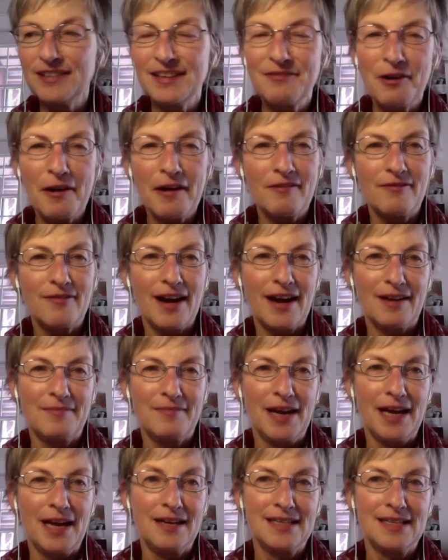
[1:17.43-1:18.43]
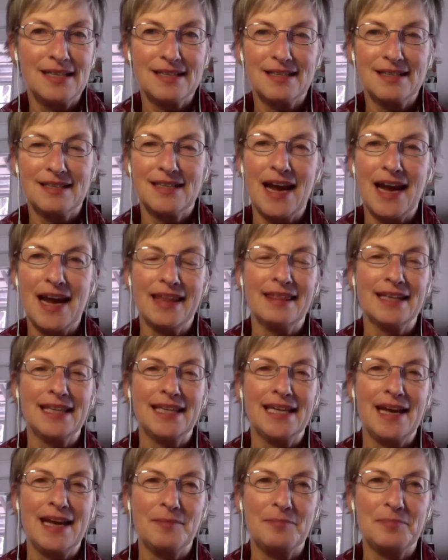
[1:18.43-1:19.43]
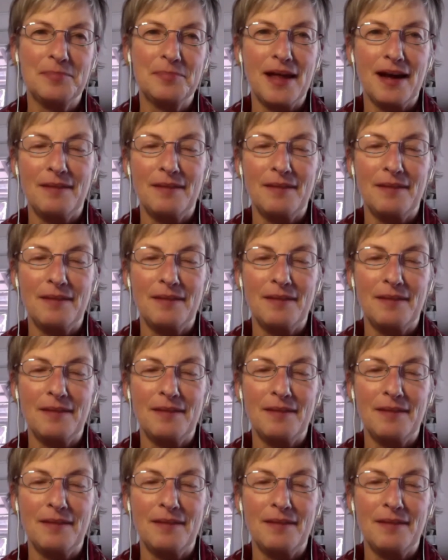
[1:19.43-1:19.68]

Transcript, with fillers: re- recommend taking the leap.